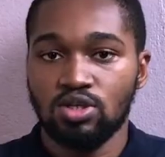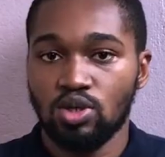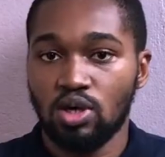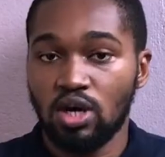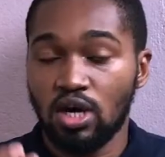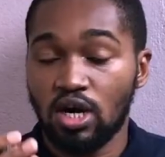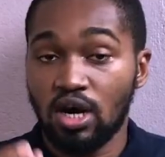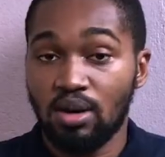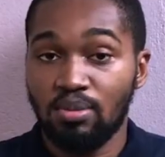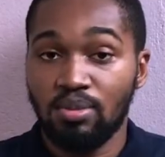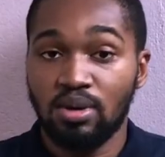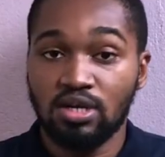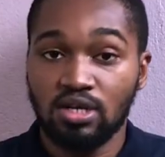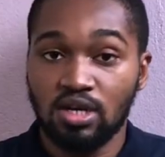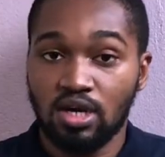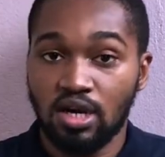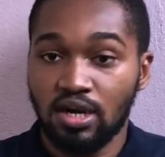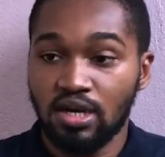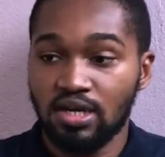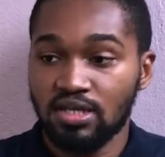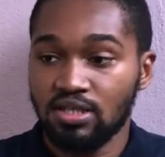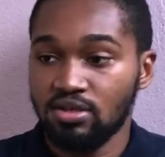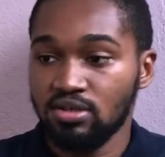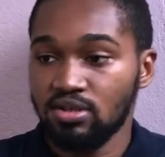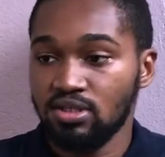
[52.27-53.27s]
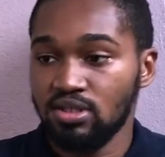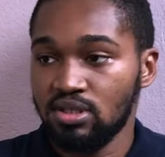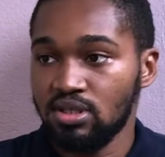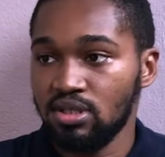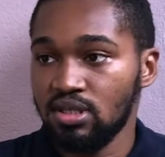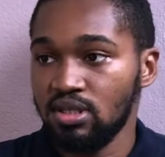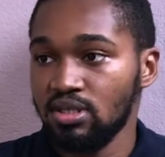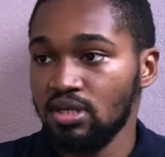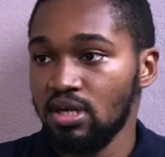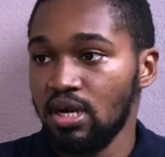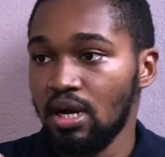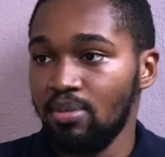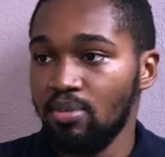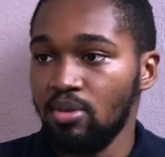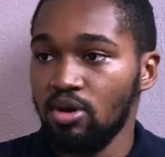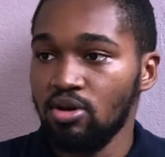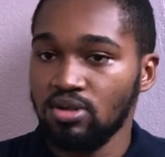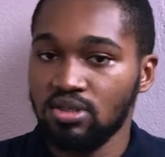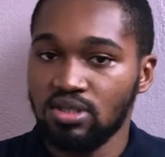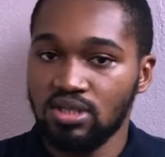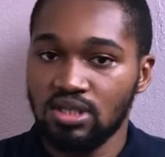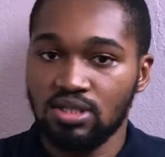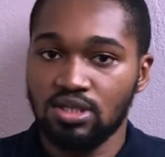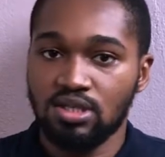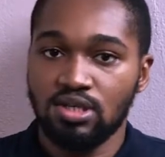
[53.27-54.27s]
a common characteristic among
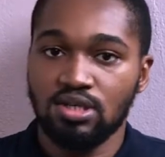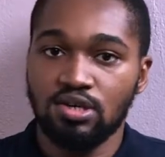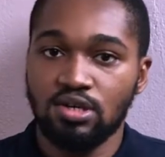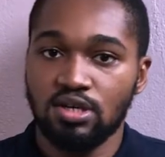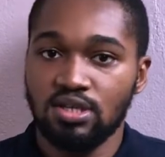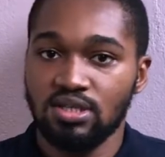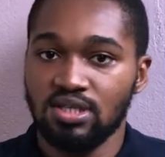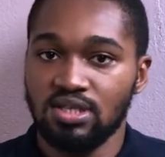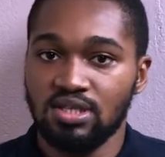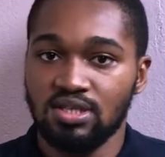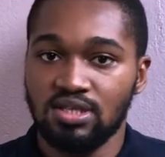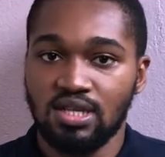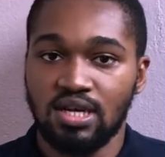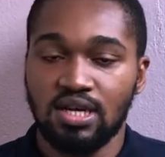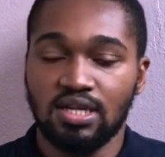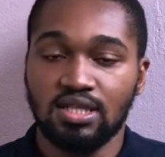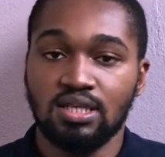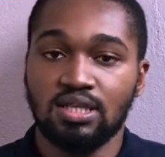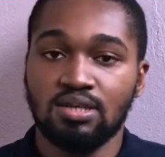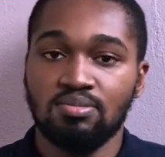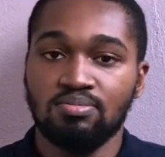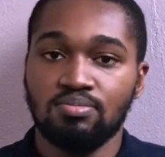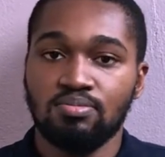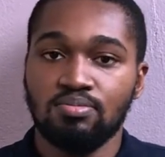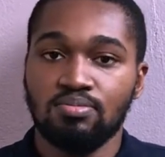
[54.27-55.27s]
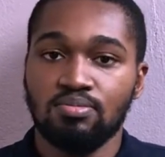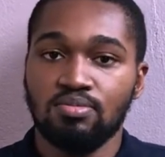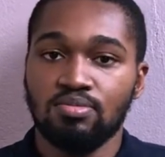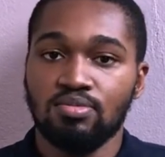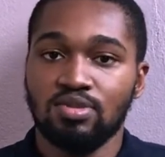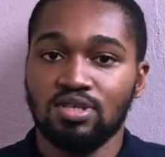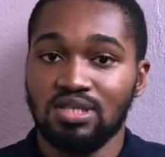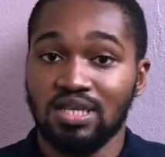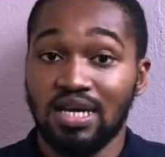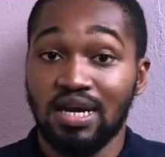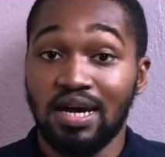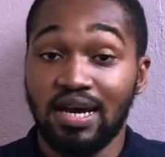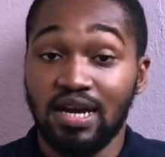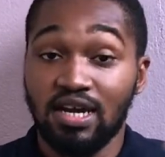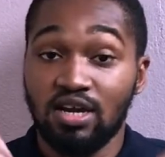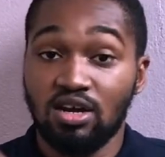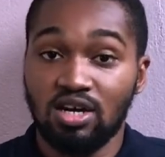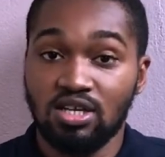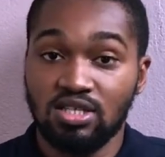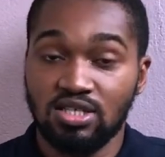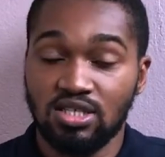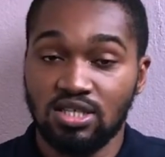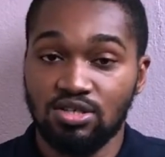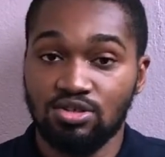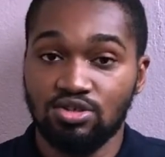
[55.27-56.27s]
city areas is that there's a high
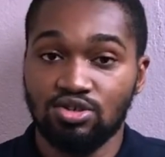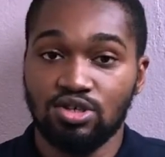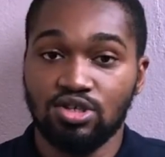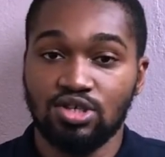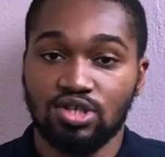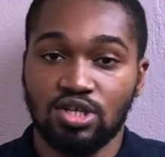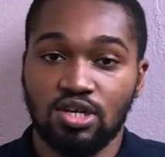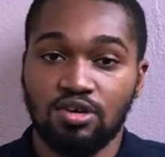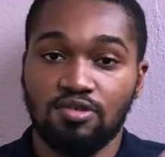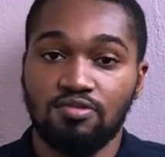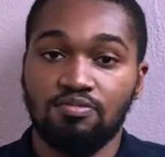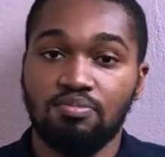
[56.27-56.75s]
concentration of